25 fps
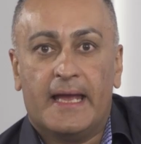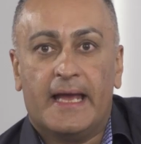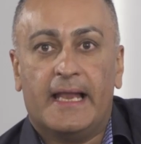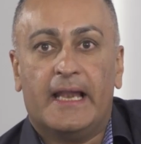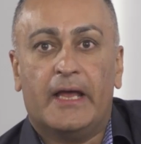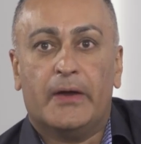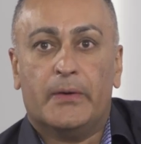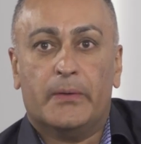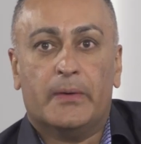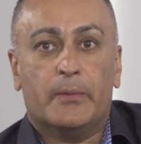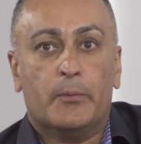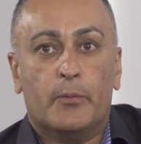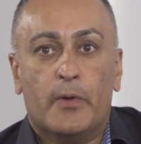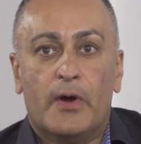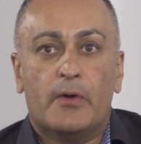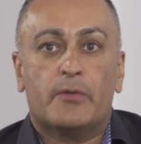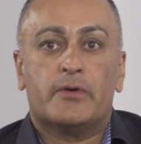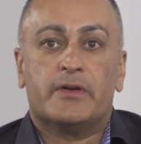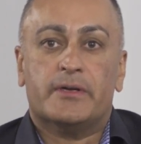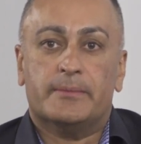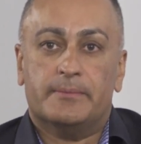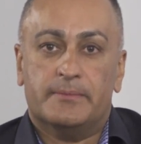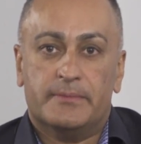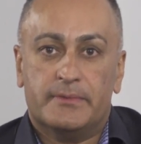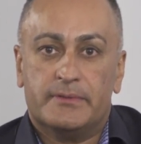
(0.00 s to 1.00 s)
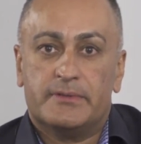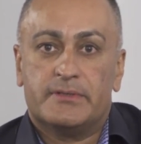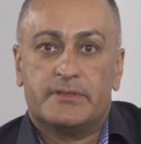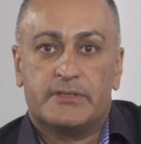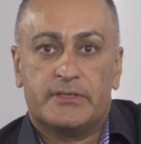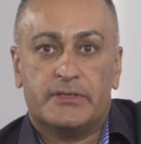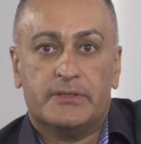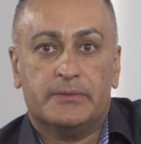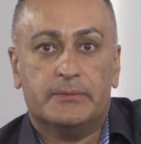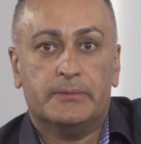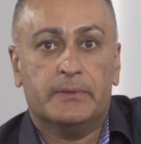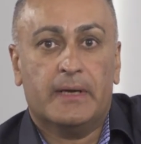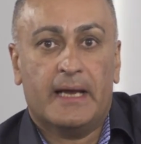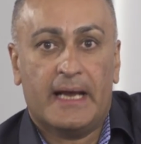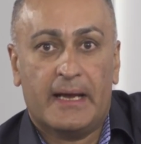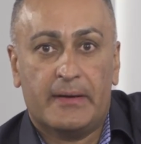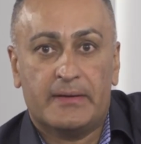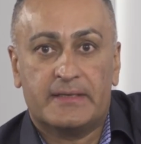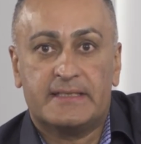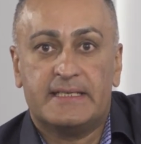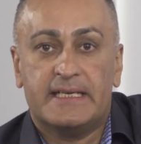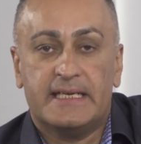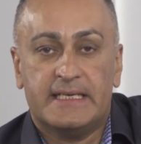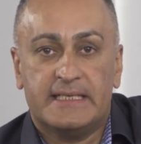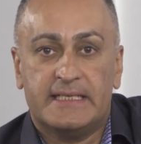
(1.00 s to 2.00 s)
Hello and welcome to
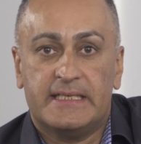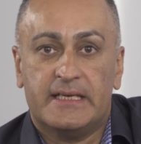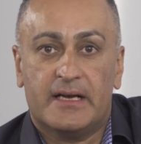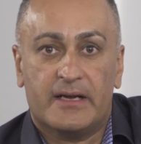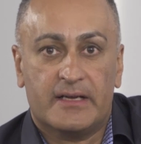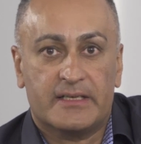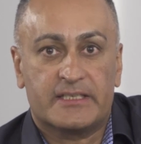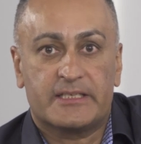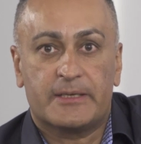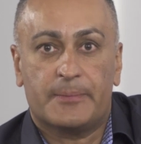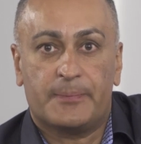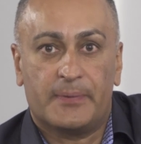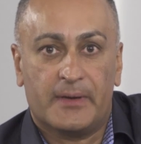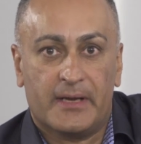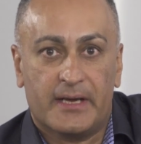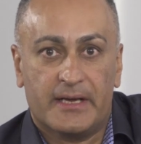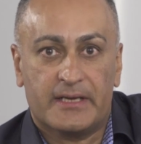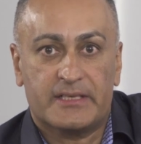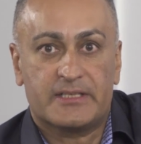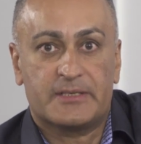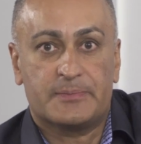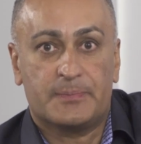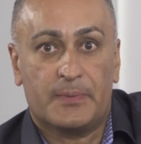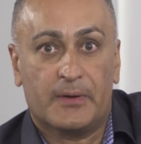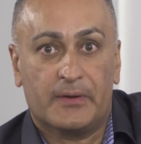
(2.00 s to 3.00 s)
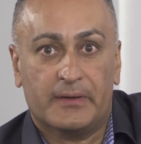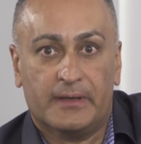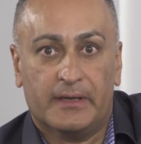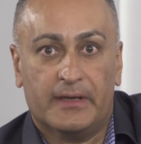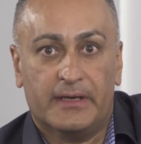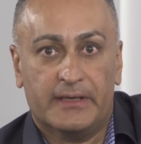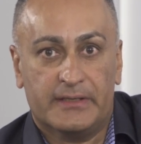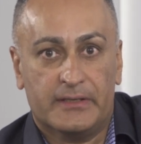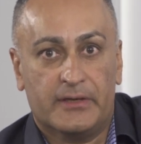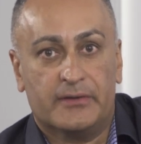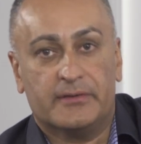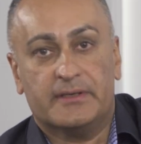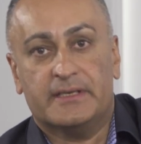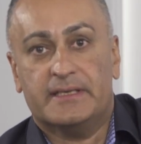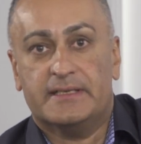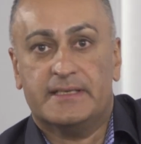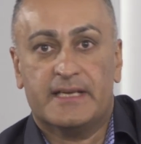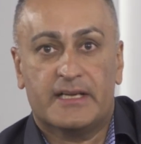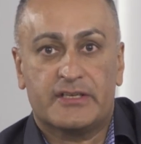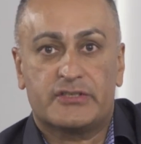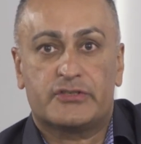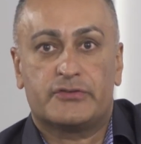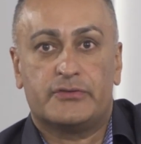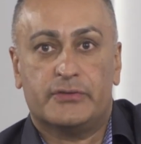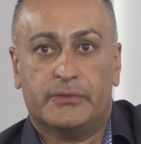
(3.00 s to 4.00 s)
our TTI Supplier Spotlight on
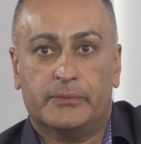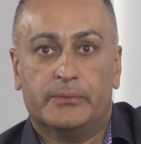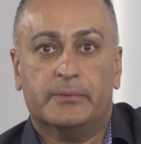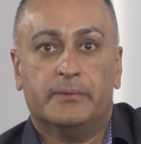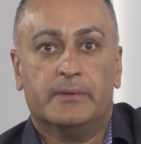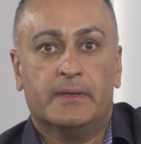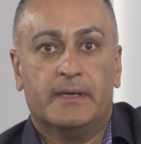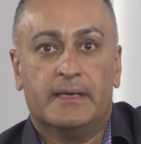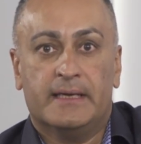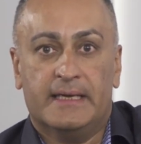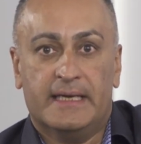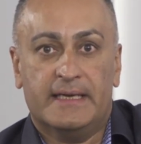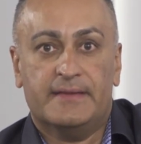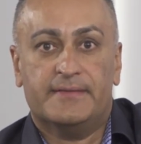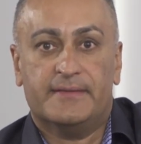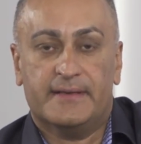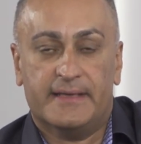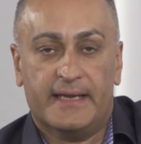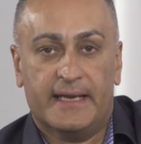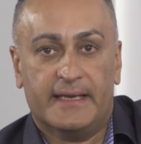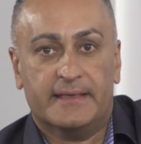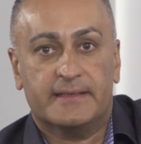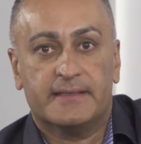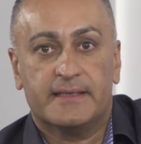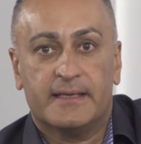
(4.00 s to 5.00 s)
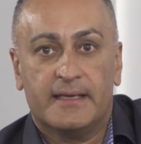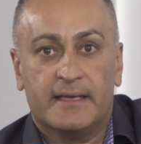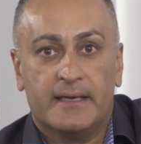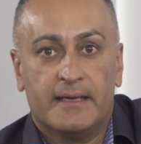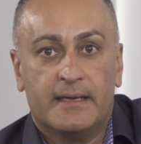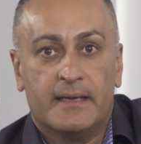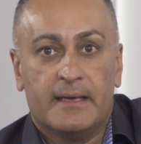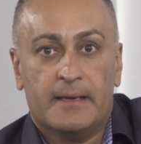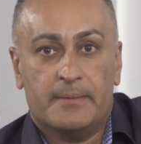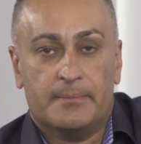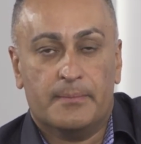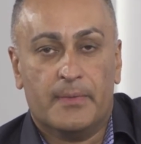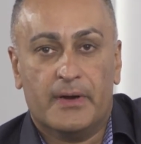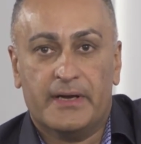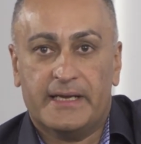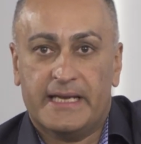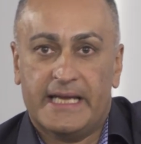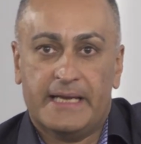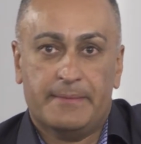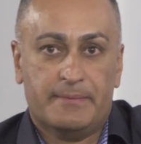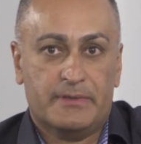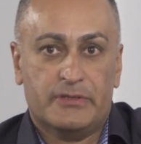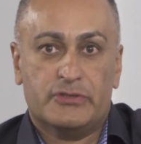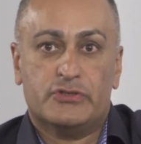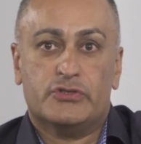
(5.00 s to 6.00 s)
Industrial Ethernet. My
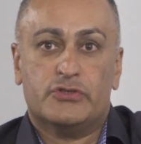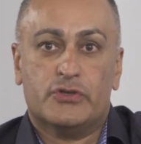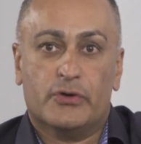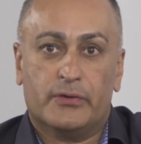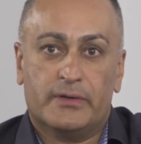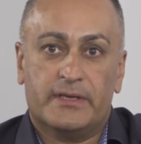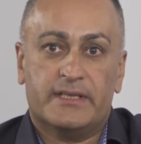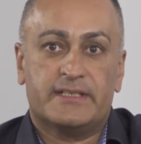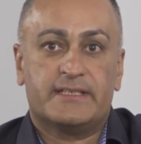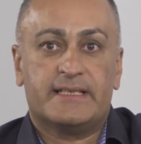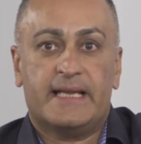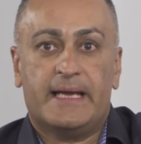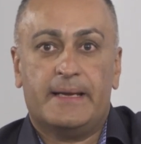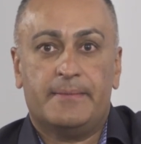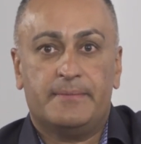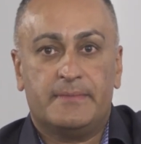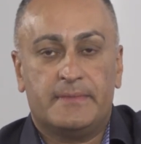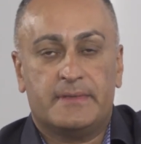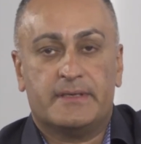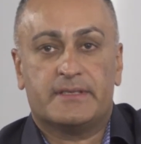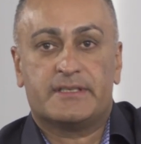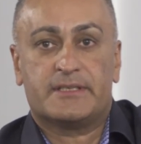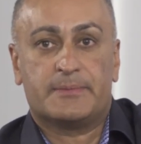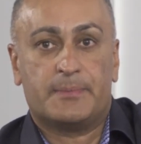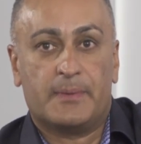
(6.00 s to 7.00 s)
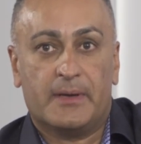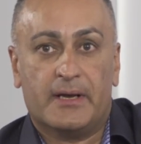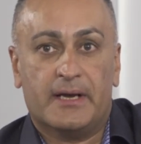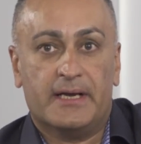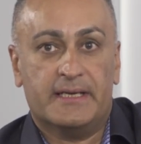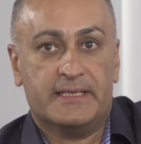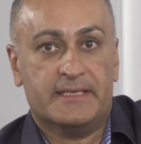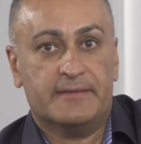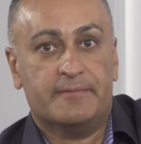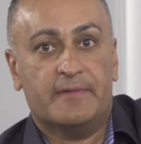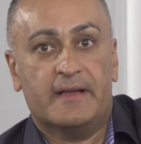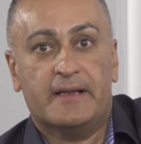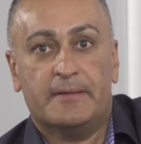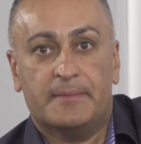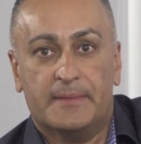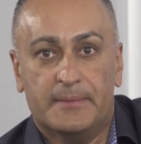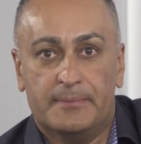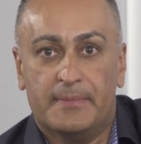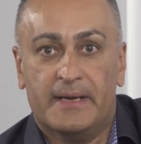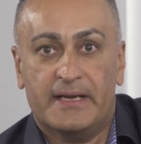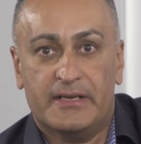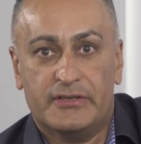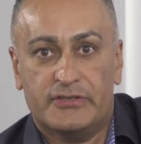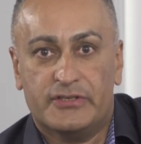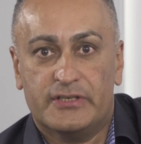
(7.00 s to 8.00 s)
name is John Islam, Supplier Development
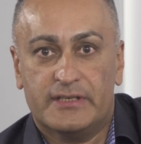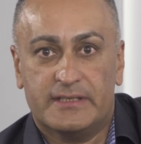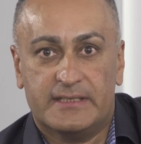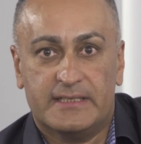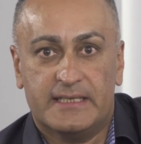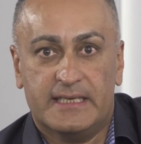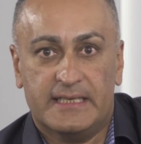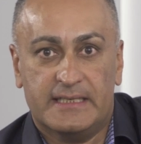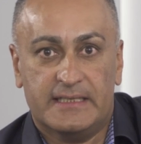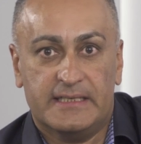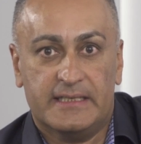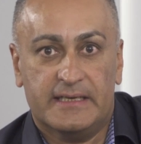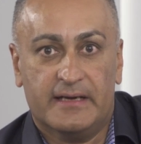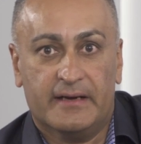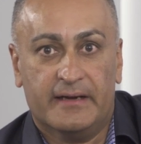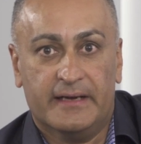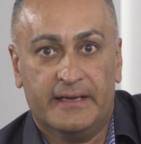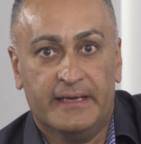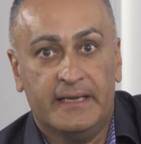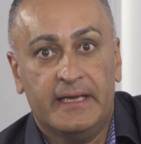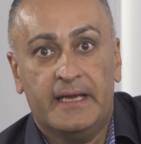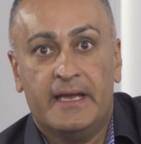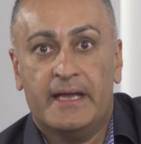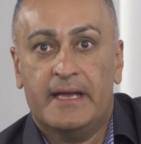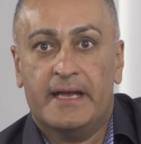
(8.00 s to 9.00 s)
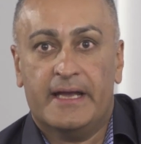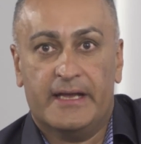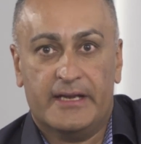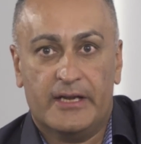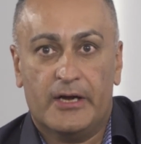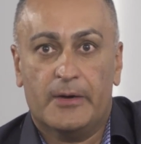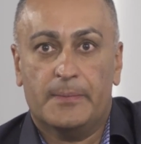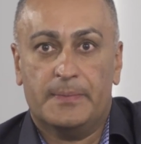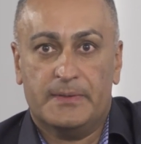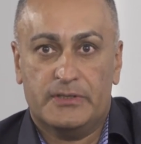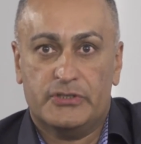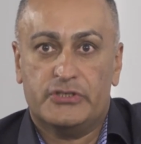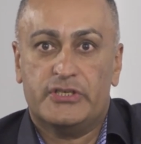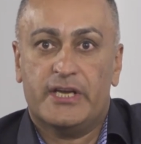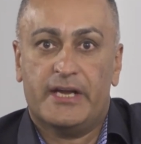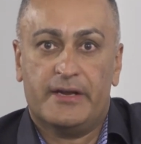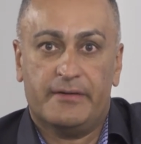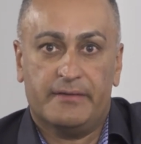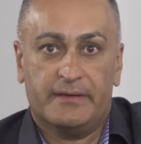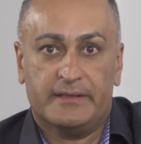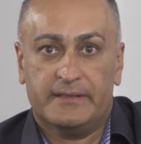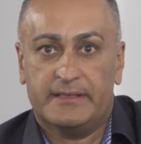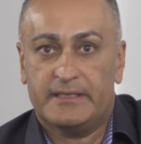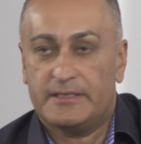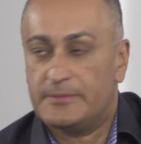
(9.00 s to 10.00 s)
Manager at TTI, and I'll be
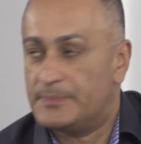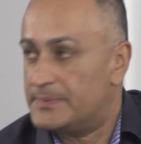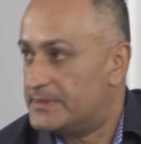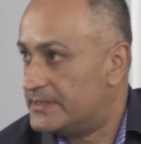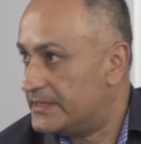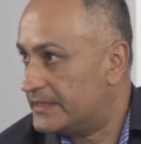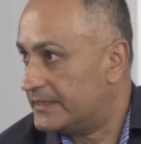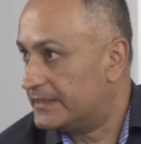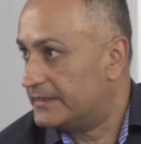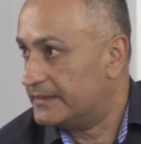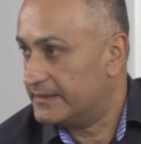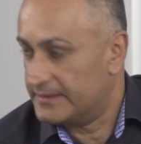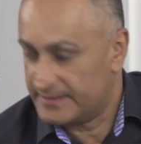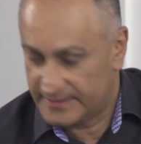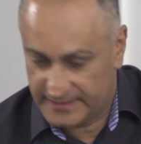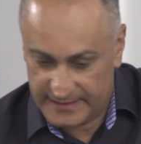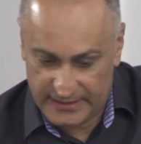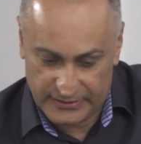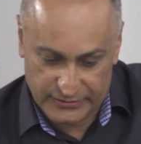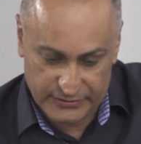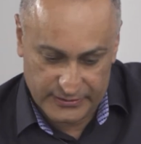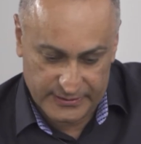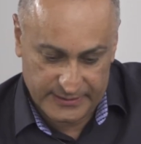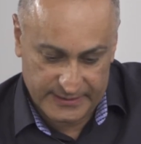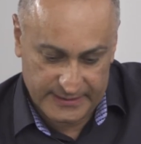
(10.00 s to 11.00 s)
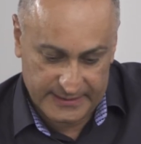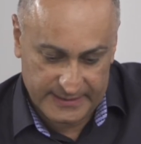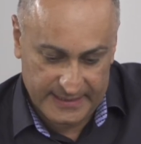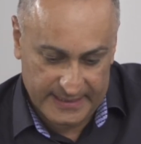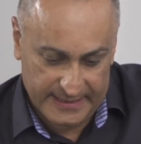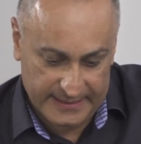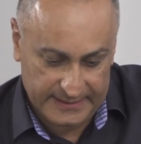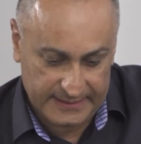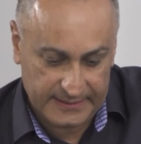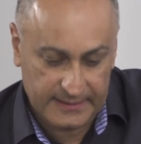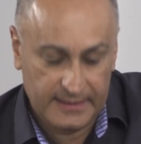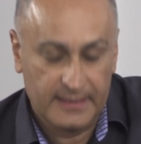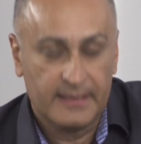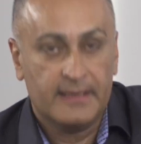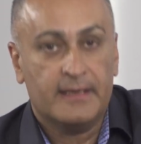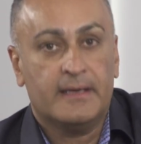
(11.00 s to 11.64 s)
chairing this particular session today.